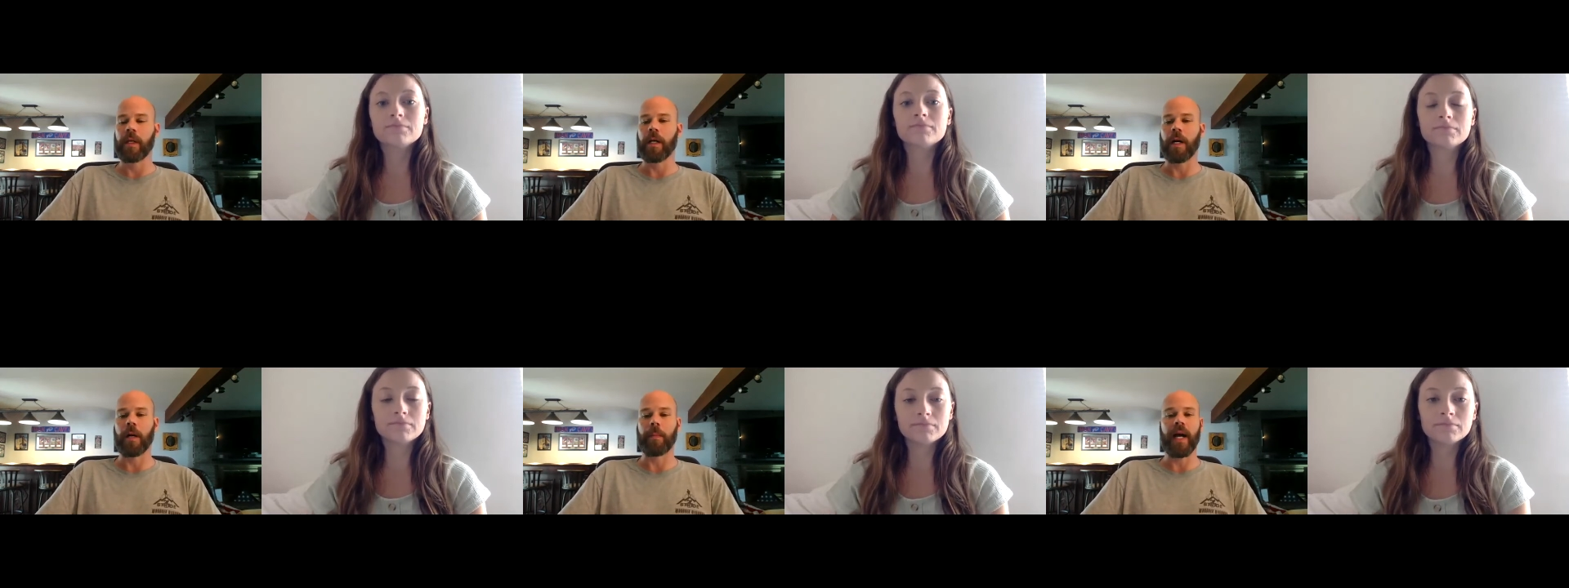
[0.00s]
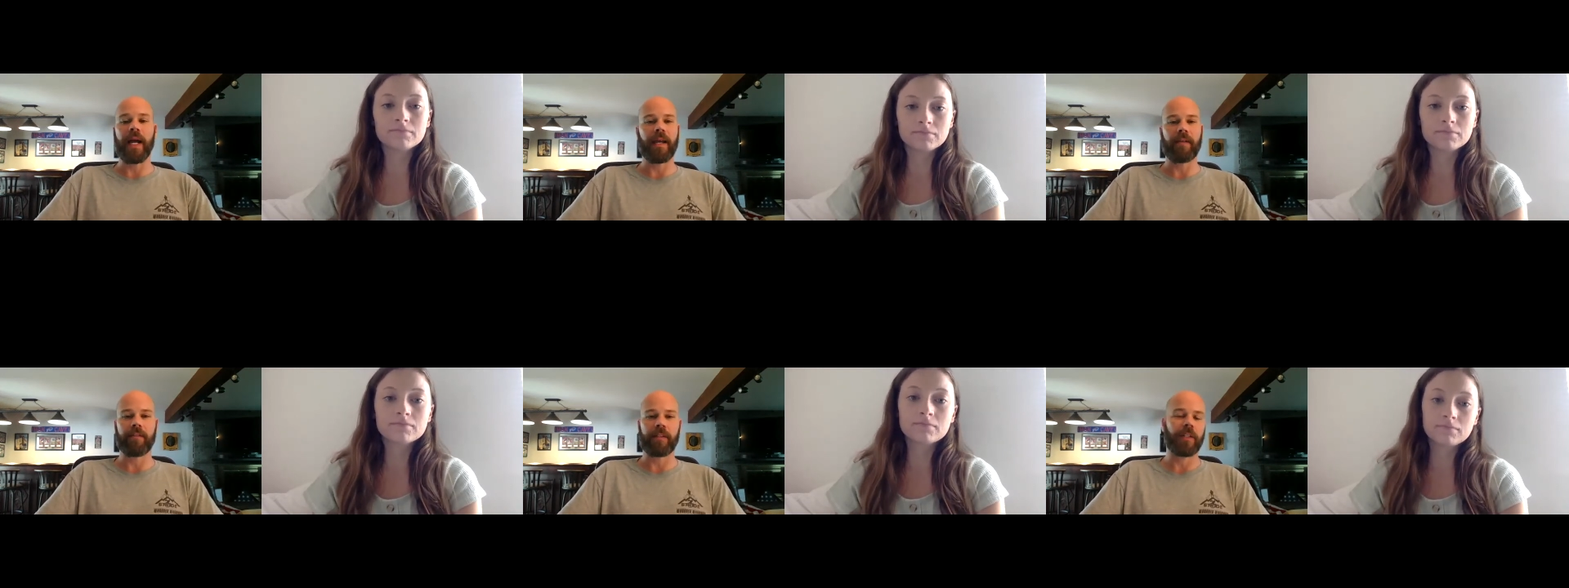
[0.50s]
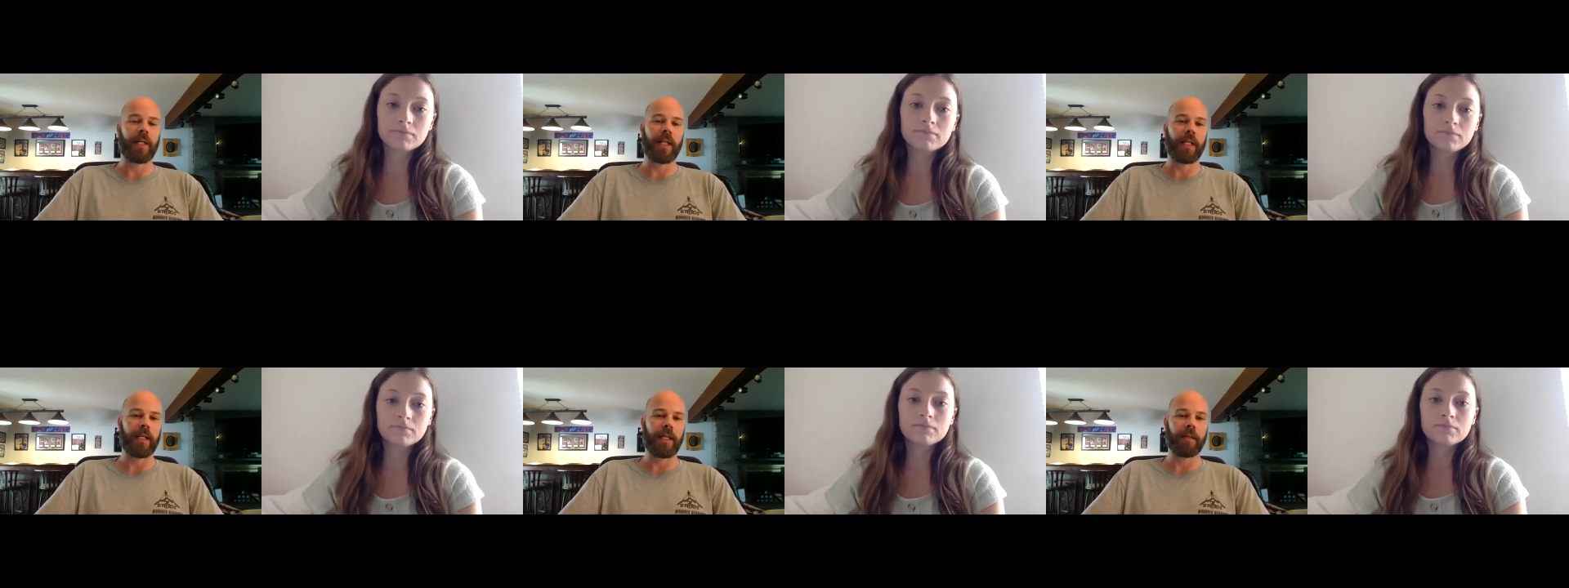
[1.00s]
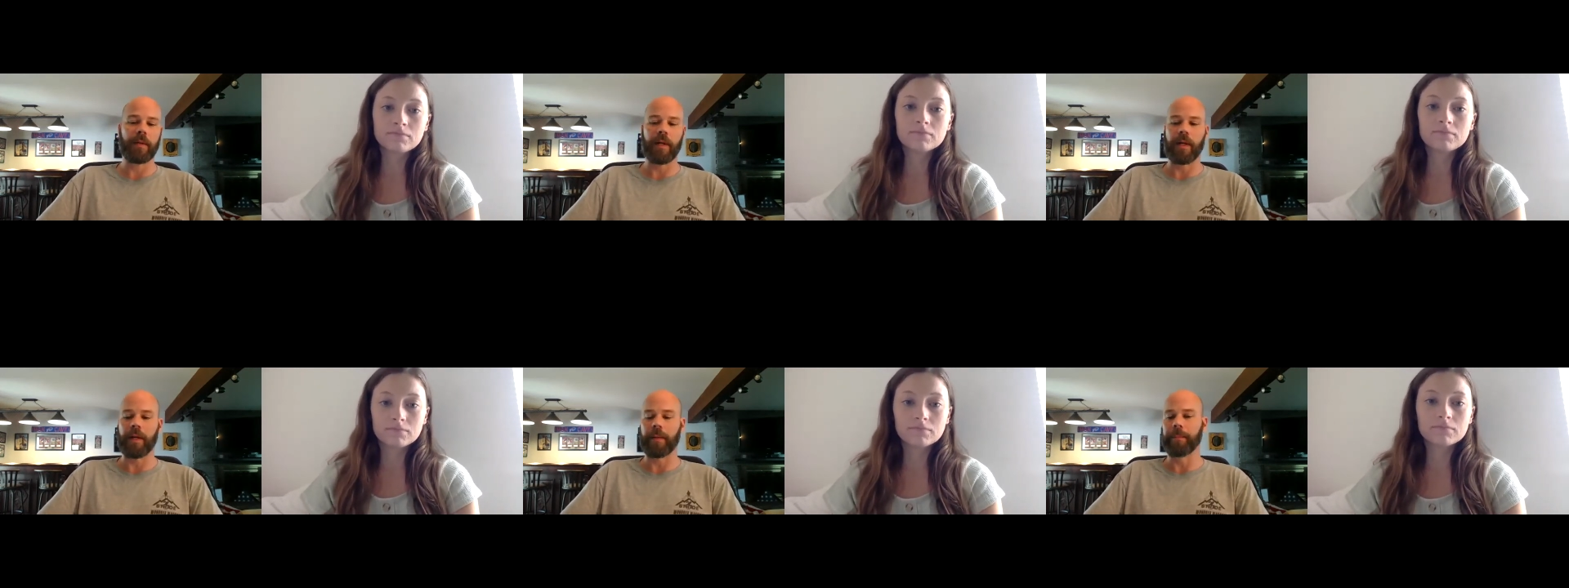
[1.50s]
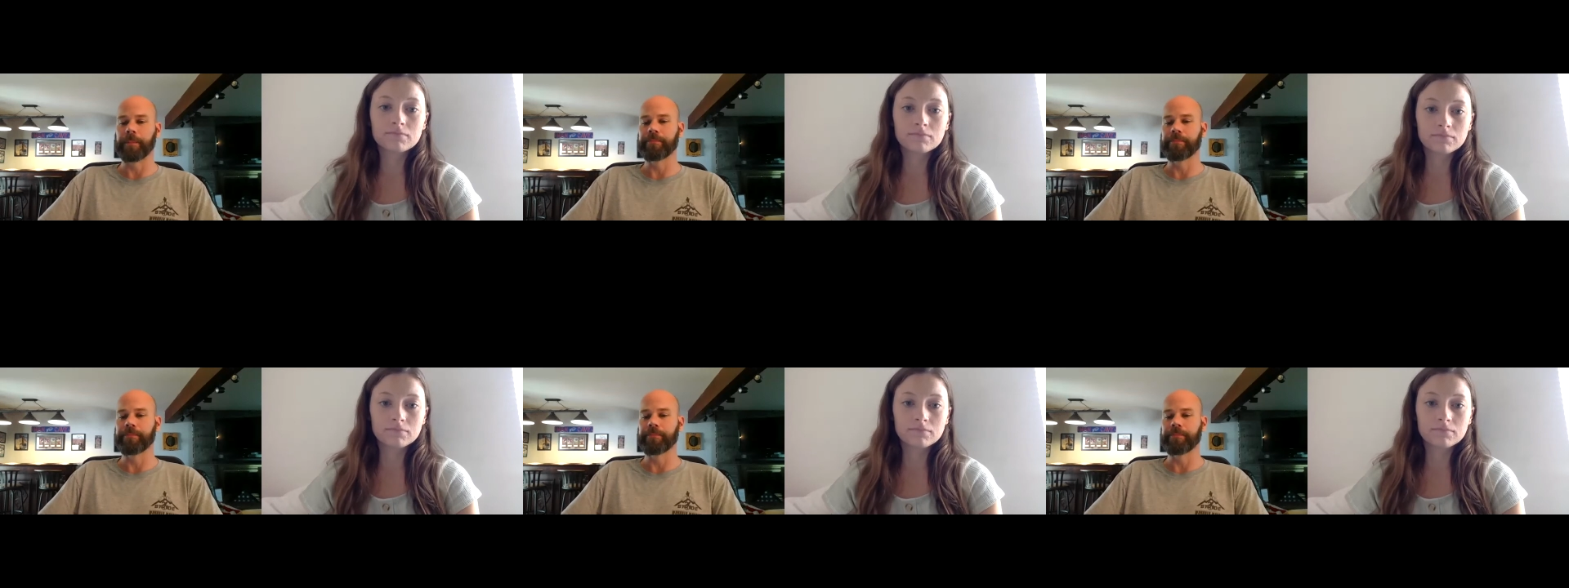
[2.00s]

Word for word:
Speaker 1: Um, I haven't tried it yet, um,